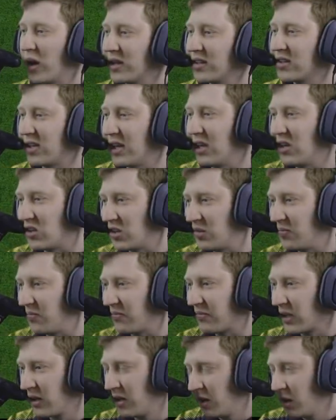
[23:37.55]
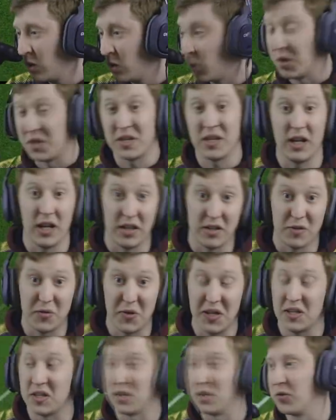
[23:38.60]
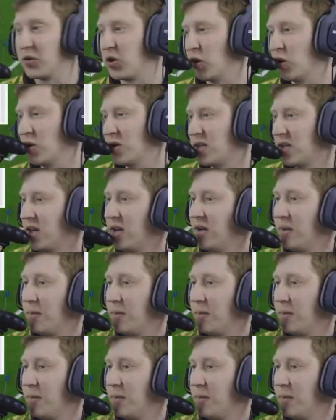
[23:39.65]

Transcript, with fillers: One season. We're still undefeated, of course.